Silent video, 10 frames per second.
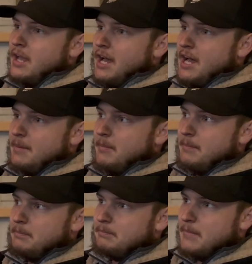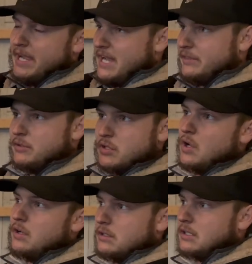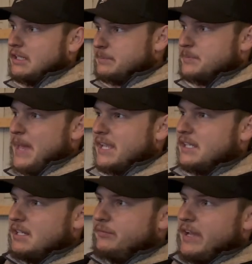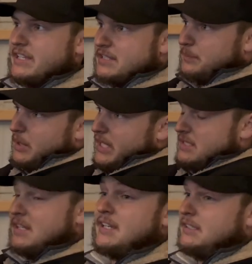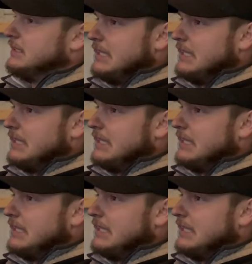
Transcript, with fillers: Um, I got those all clipped back in, fastened in place. The